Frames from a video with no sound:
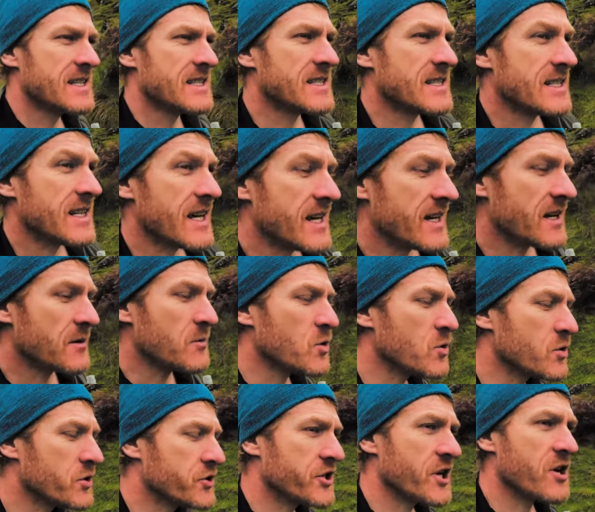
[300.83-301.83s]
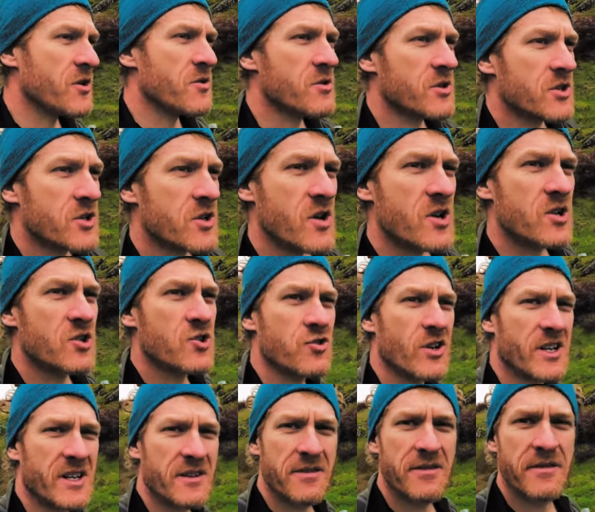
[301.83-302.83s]
Today I'm also
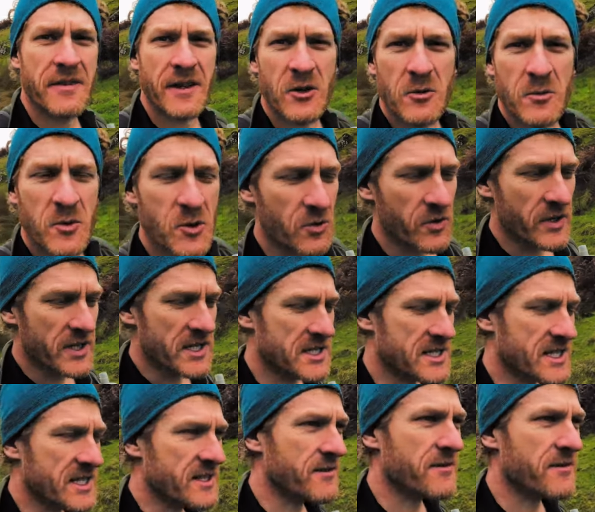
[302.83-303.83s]
trying to film all this in